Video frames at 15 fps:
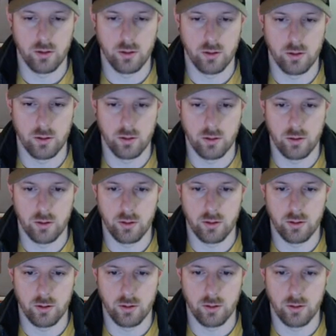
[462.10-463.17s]

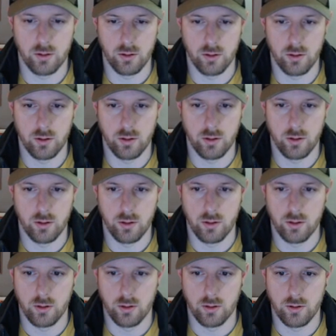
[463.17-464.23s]

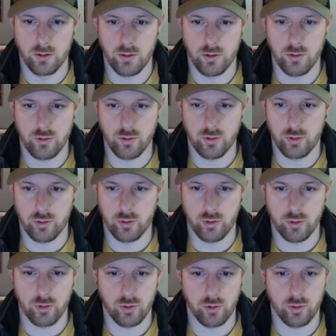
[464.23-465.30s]

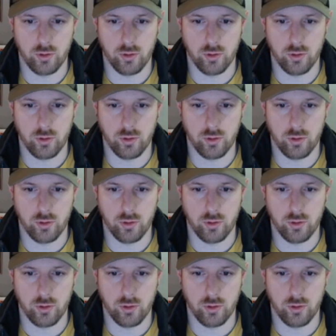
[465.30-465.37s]
Nobody speaks.